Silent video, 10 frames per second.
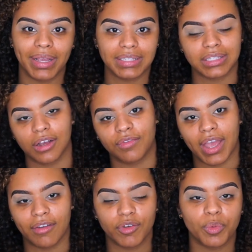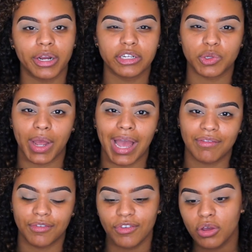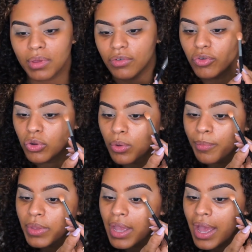my stuff everywhere. So I have a filming room,